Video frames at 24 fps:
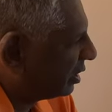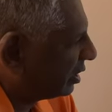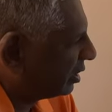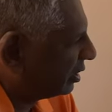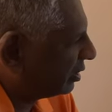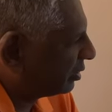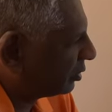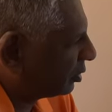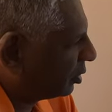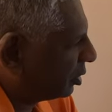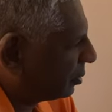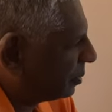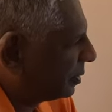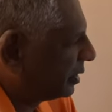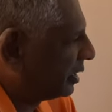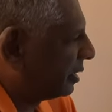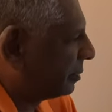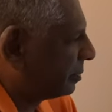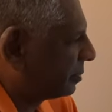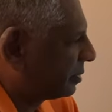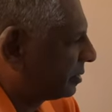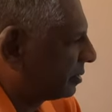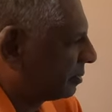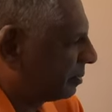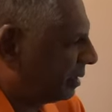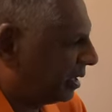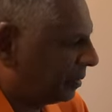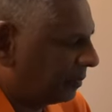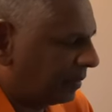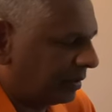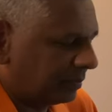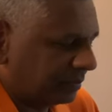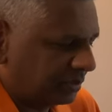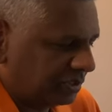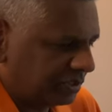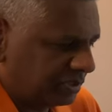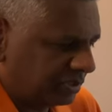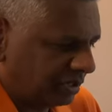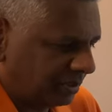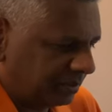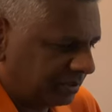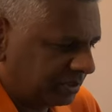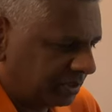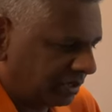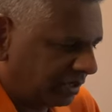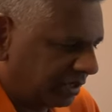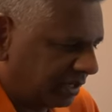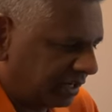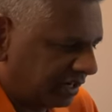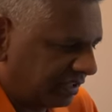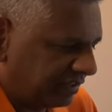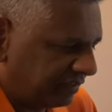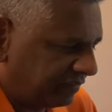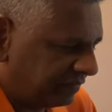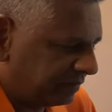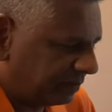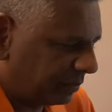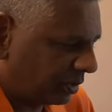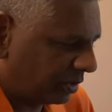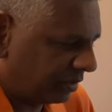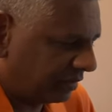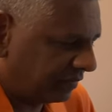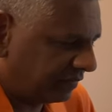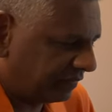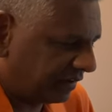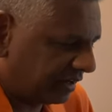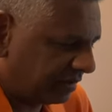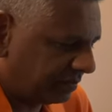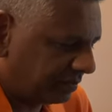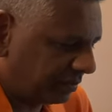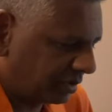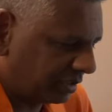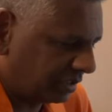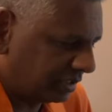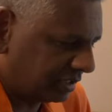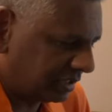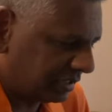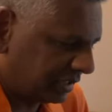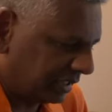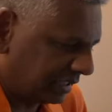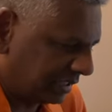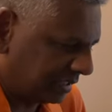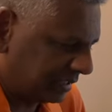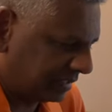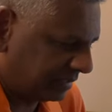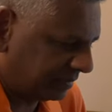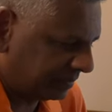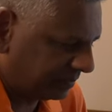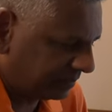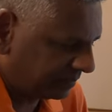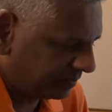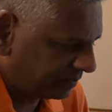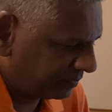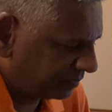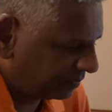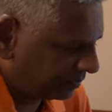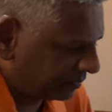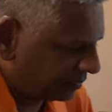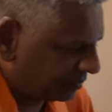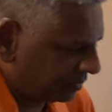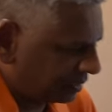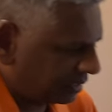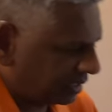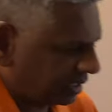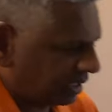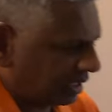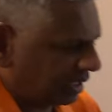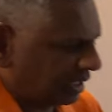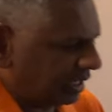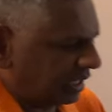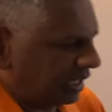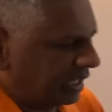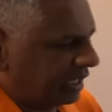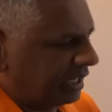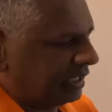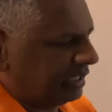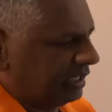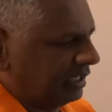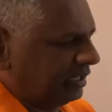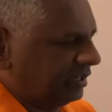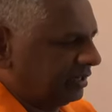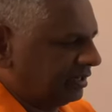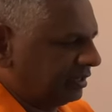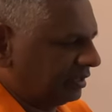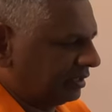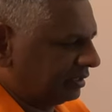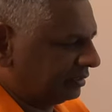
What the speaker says: open up by one more stop, shot at f5.6. And again, I think